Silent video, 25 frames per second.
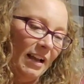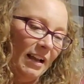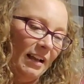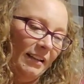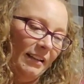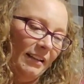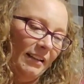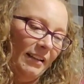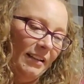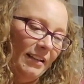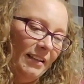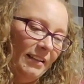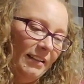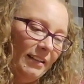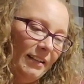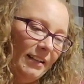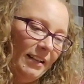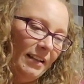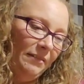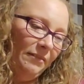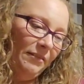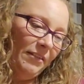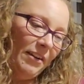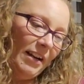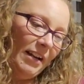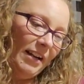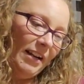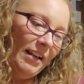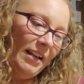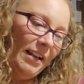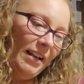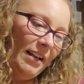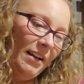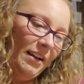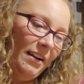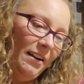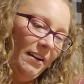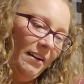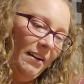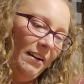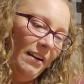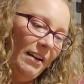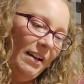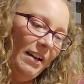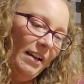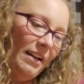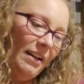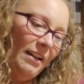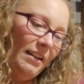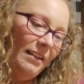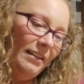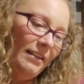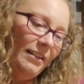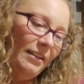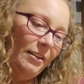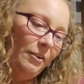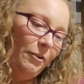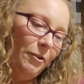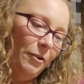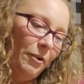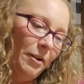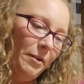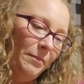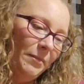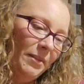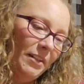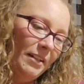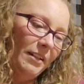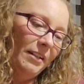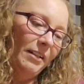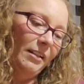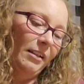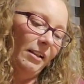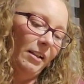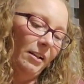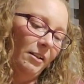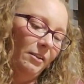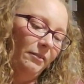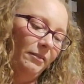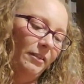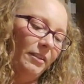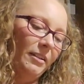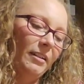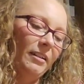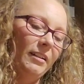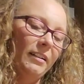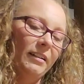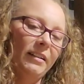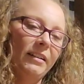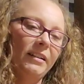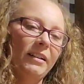This stuff right here is the Crimson Clover.